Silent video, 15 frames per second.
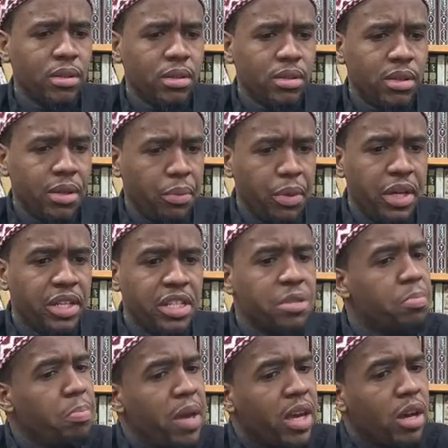That we can just
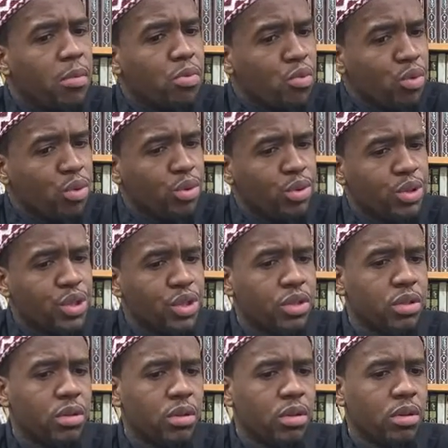make up rules
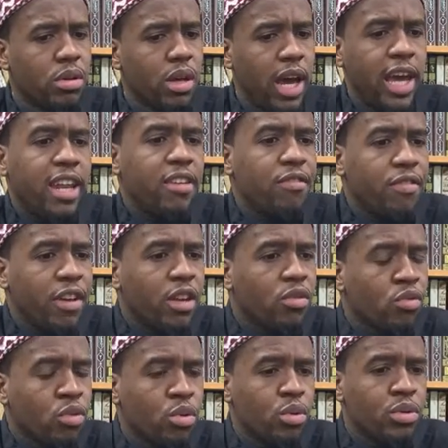and invent
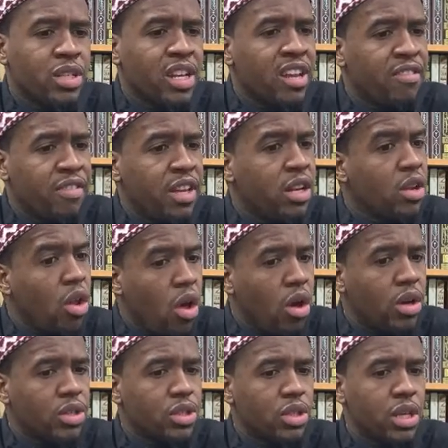
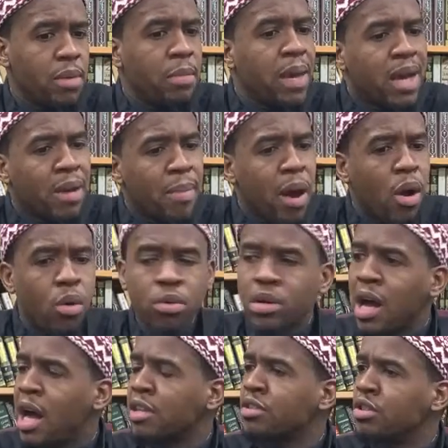laws and make up our own
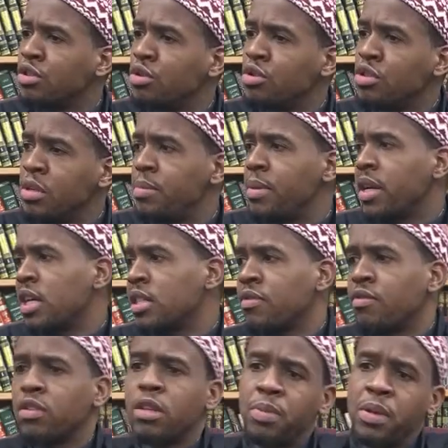constitution because of
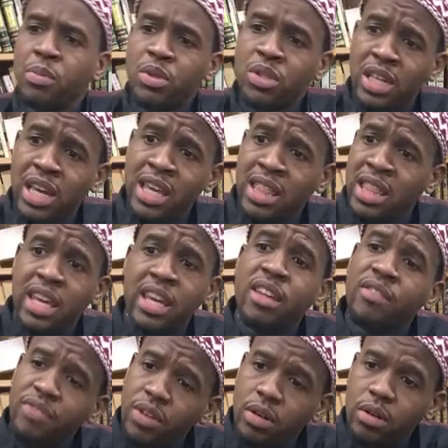what the people say, think, and
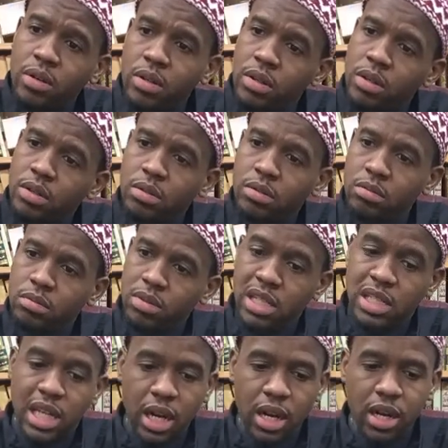feel. That's
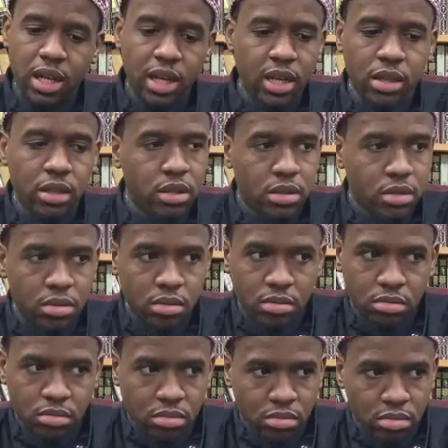clearly
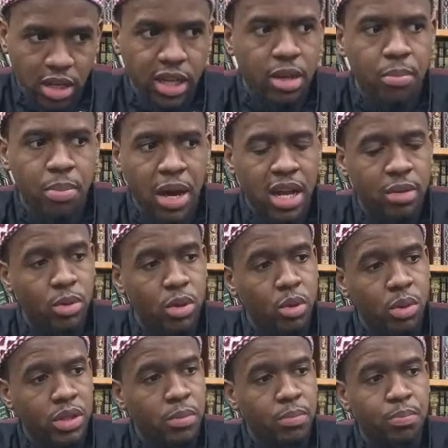incompatible
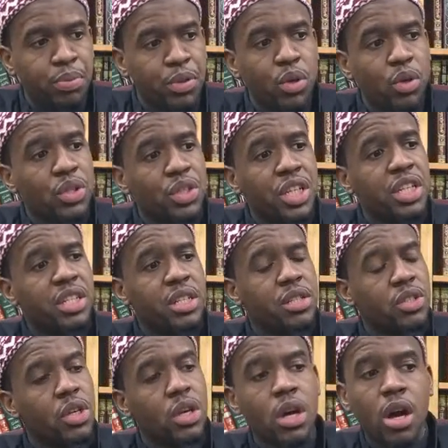with the pure
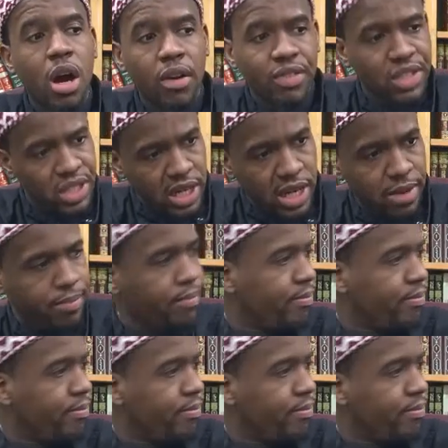teachings of Islam.